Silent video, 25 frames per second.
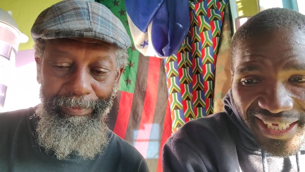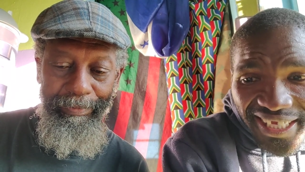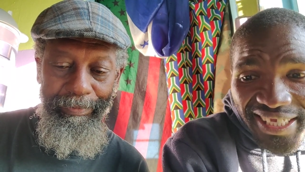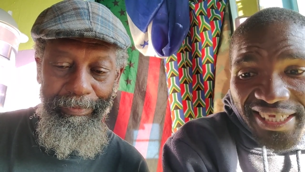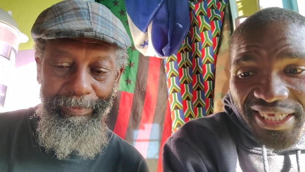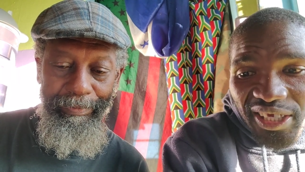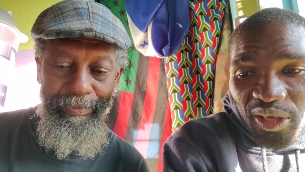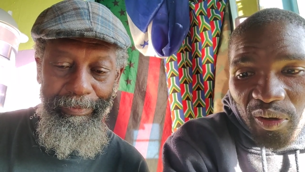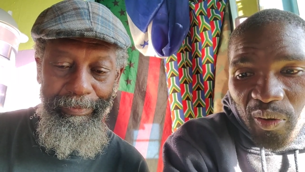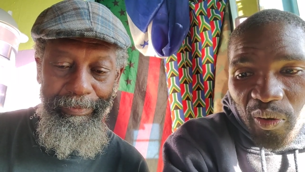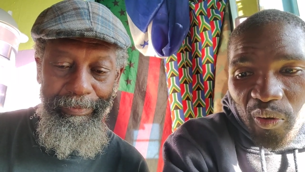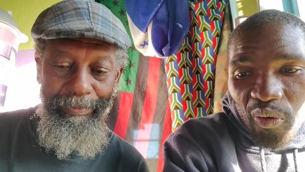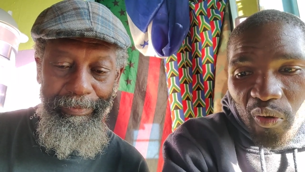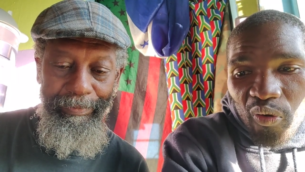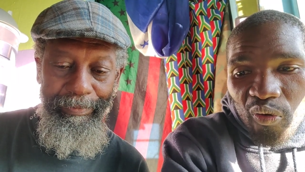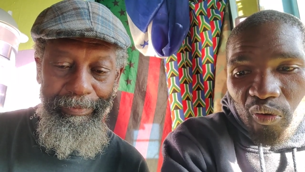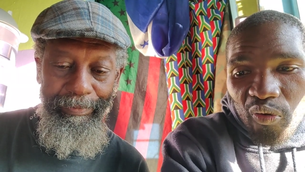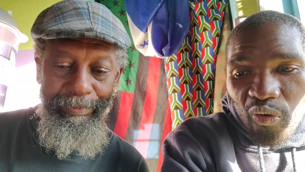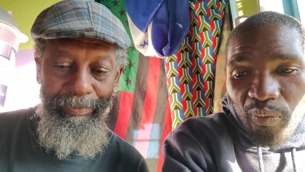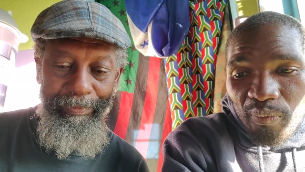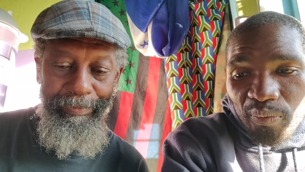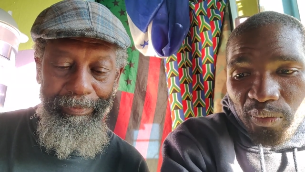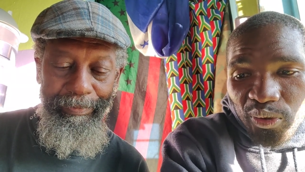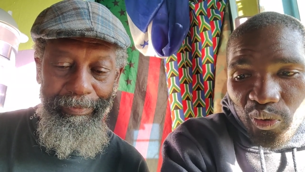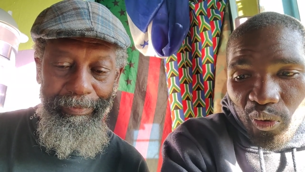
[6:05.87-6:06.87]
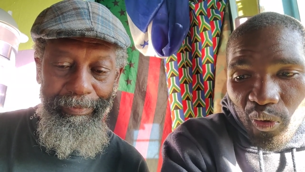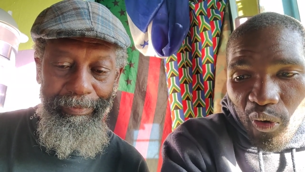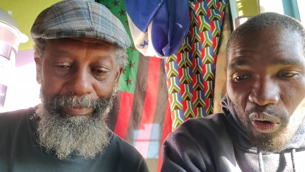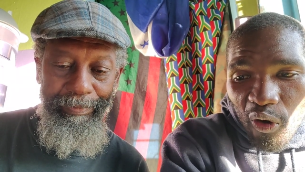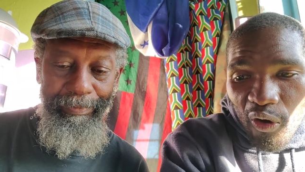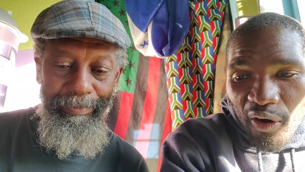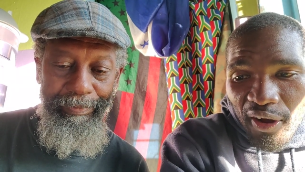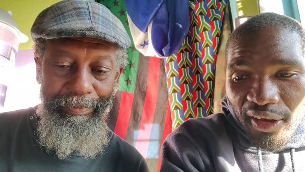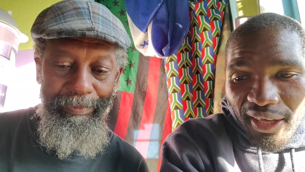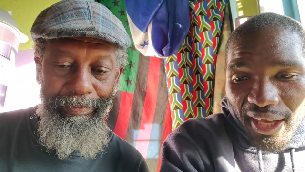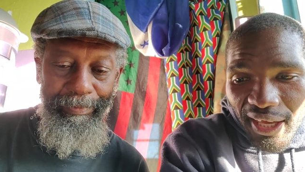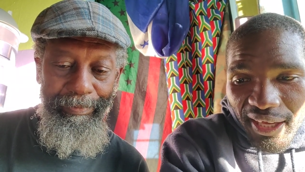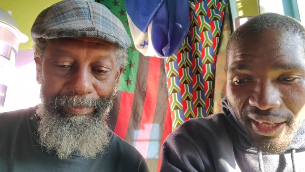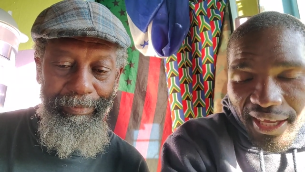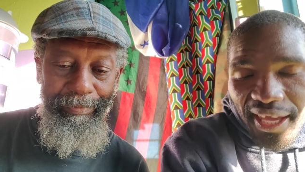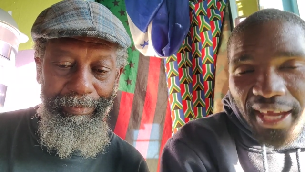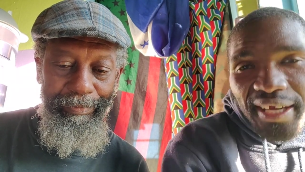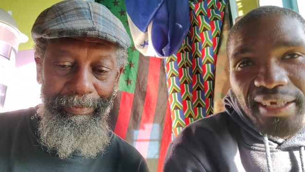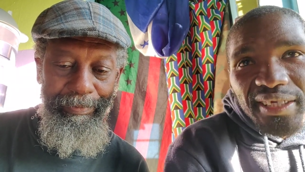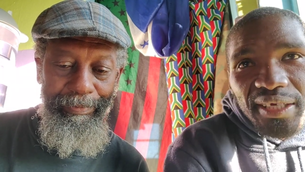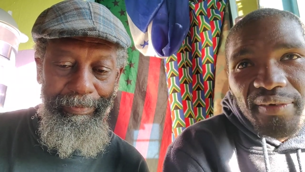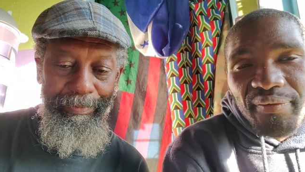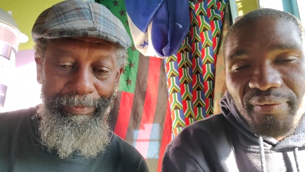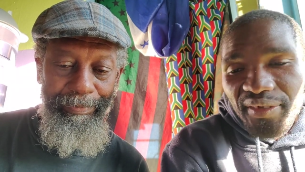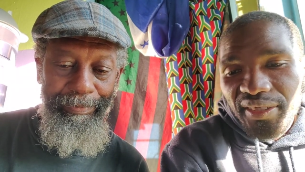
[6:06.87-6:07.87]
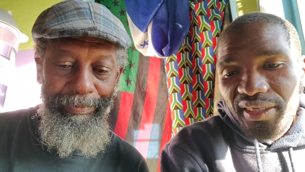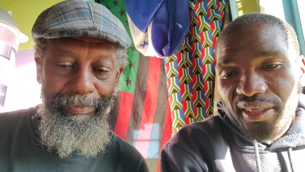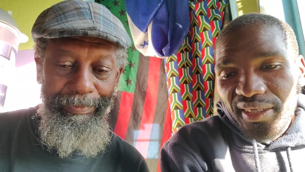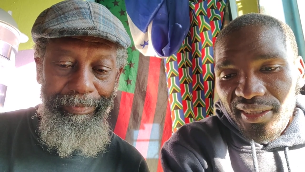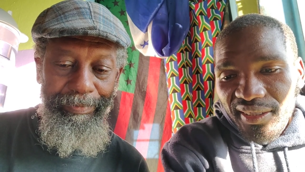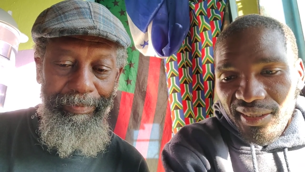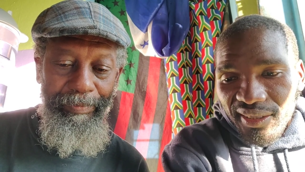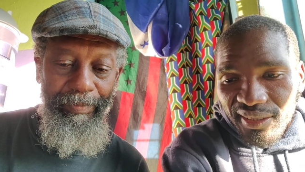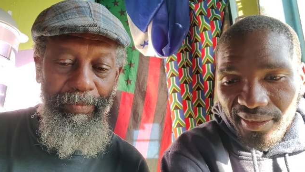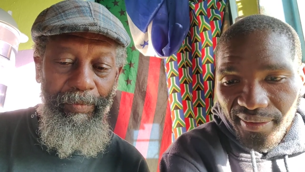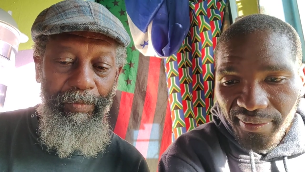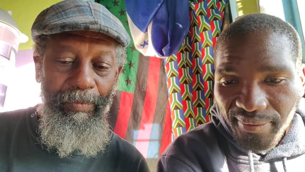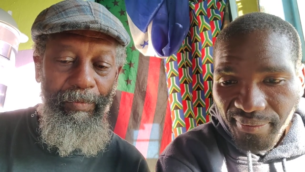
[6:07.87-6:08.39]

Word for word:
Speaker 1: zenzelwe wonke umntu wonke ii-activities